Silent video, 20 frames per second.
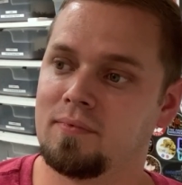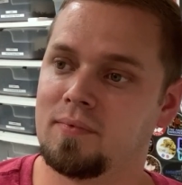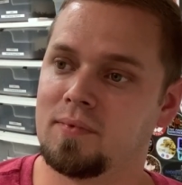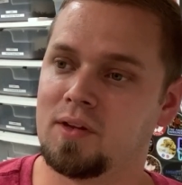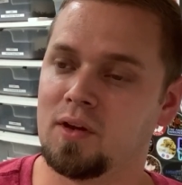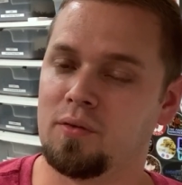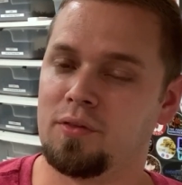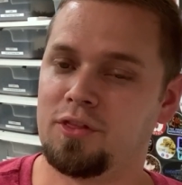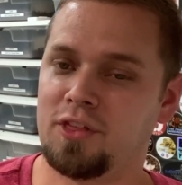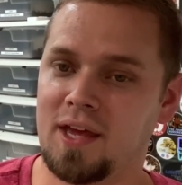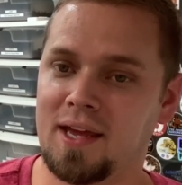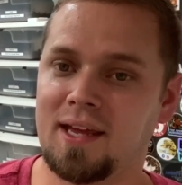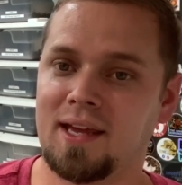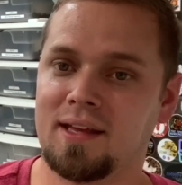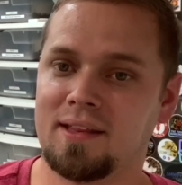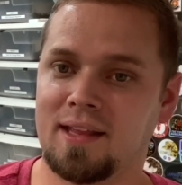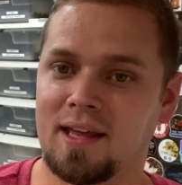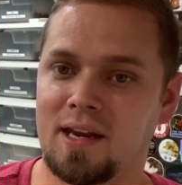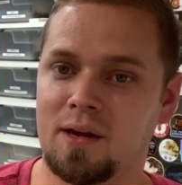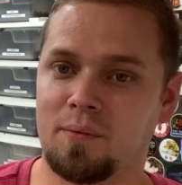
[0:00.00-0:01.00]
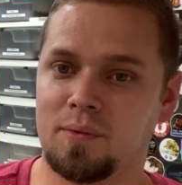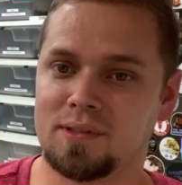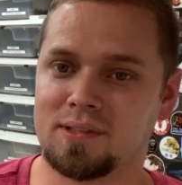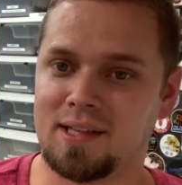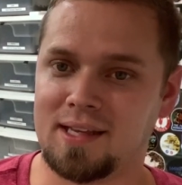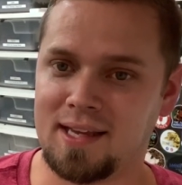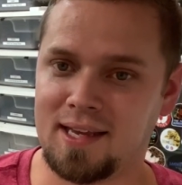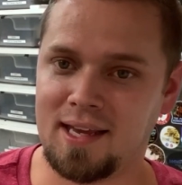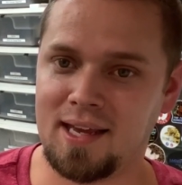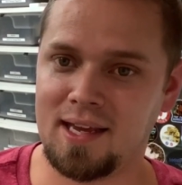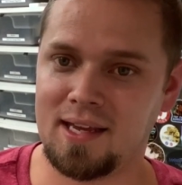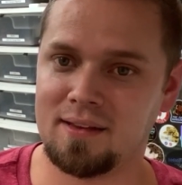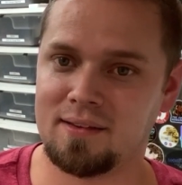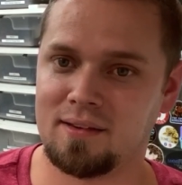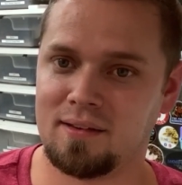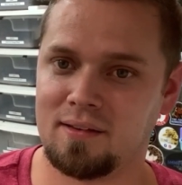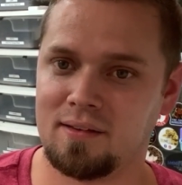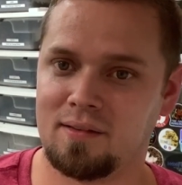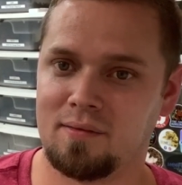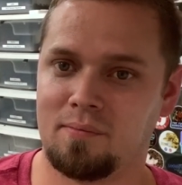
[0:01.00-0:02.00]
so thinking that it was the heat,
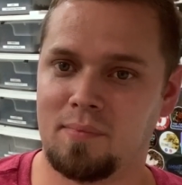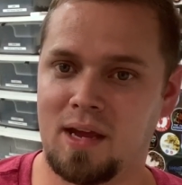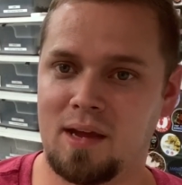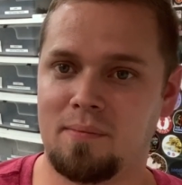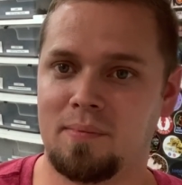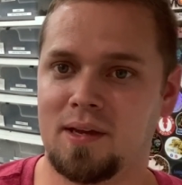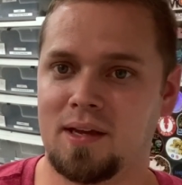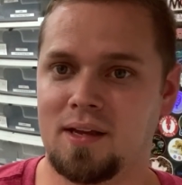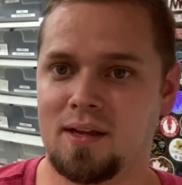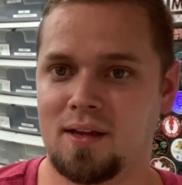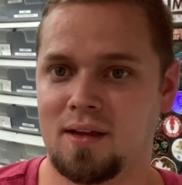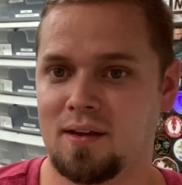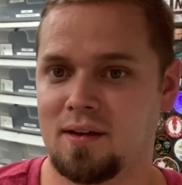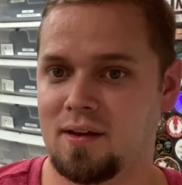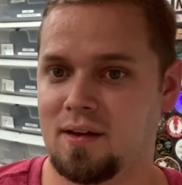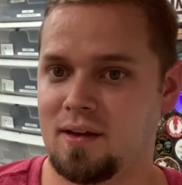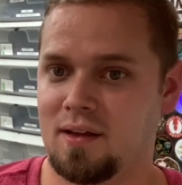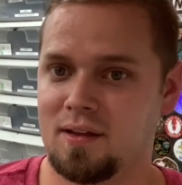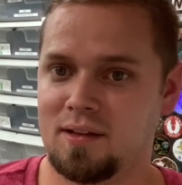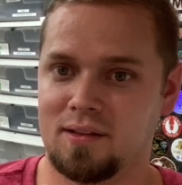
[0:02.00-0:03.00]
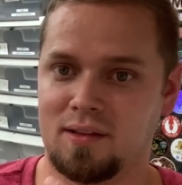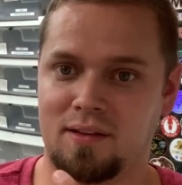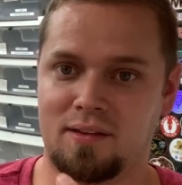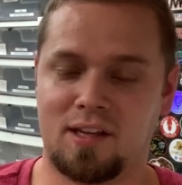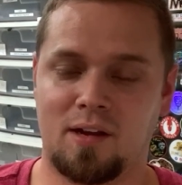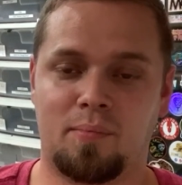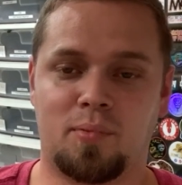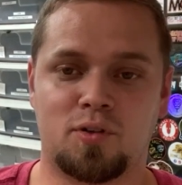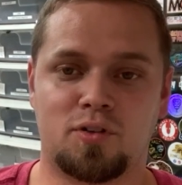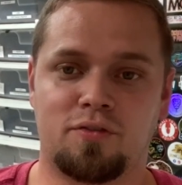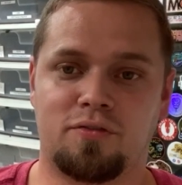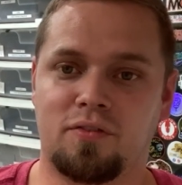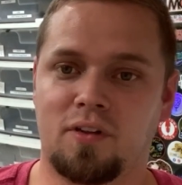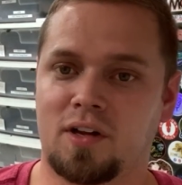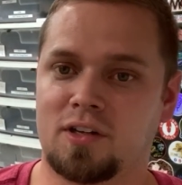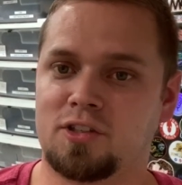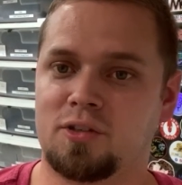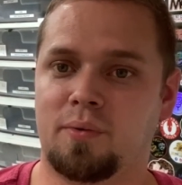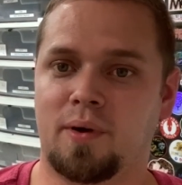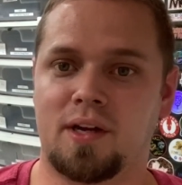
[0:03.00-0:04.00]
maybe the temperature
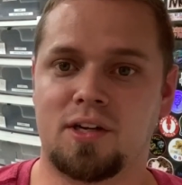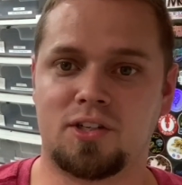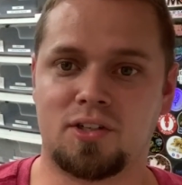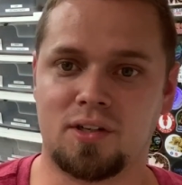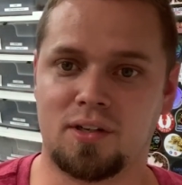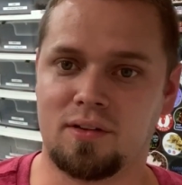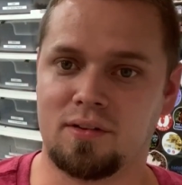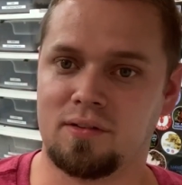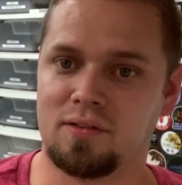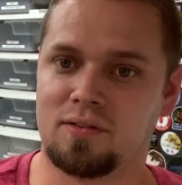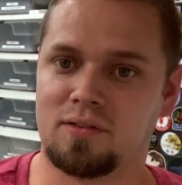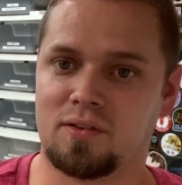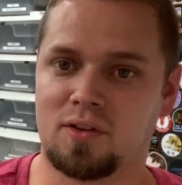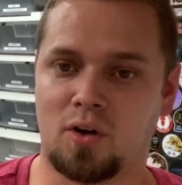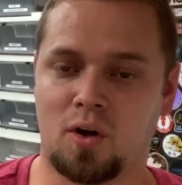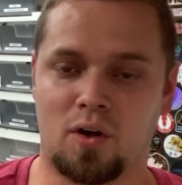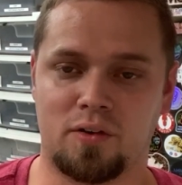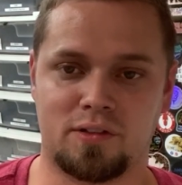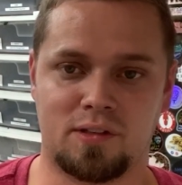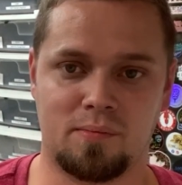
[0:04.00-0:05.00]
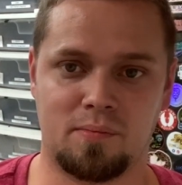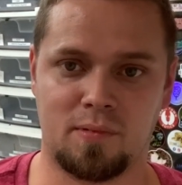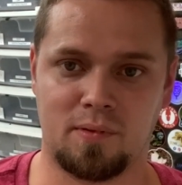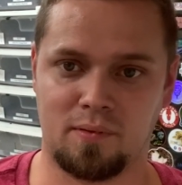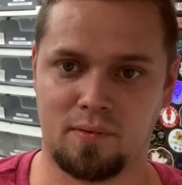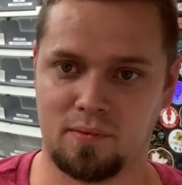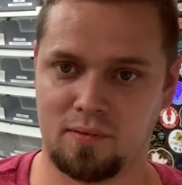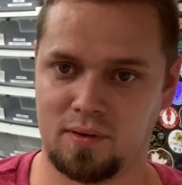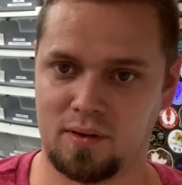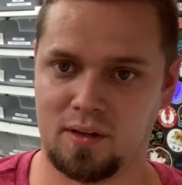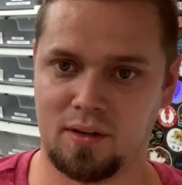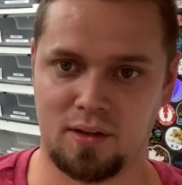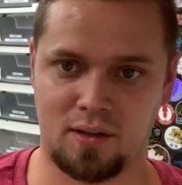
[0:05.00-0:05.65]
fluctuations caused him to